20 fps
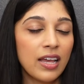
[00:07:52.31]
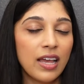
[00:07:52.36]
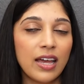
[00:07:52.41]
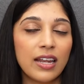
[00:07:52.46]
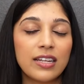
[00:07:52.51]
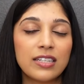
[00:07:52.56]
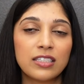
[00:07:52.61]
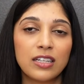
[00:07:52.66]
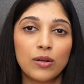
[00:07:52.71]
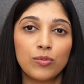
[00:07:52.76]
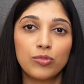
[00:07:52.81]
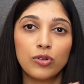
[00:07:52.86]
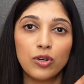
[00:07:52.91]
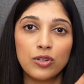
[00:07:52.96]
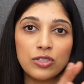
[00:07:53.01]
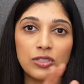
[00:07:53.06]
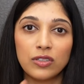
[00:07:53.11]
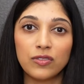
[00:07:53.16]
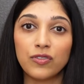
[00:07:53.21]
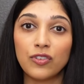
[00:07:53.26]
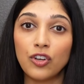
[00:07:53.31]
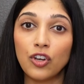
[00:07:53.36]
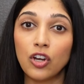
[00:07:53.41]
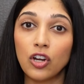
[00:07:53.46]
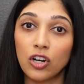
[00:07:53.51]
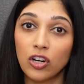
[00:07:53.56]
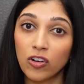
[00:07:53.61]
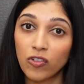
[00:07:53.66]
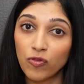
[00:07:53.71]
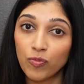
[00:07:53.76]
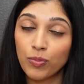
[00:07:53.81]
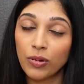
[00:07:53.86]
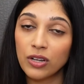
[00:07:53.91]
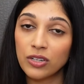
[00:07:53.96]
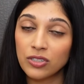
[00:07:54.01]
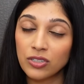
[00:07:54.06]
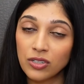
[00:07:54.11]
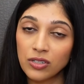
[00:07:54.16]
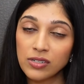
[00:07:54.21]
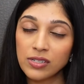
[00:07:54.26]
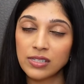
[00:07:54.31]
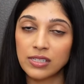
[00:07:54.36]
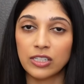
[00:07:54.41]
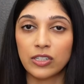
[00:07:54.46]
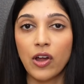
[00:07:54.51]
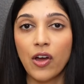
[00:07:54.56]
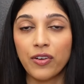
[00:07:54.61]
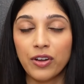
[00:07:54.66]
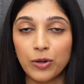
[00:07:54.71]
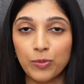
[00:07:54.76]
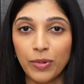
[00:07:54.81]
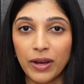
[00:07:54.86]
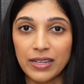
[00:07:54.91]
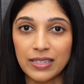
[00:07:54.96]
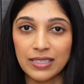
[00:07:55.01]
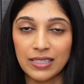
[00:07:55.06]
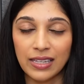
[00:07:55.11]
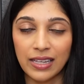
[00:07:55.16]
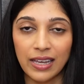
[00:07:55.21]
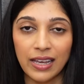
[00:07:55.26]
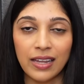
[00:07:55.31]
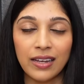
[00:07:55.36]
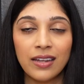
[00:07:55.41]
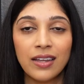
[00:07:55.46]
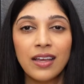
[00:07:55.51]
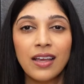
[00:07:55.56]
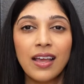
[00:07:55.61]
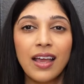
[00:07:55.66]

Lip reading: It is composed of nerve bundles surrounded by skin,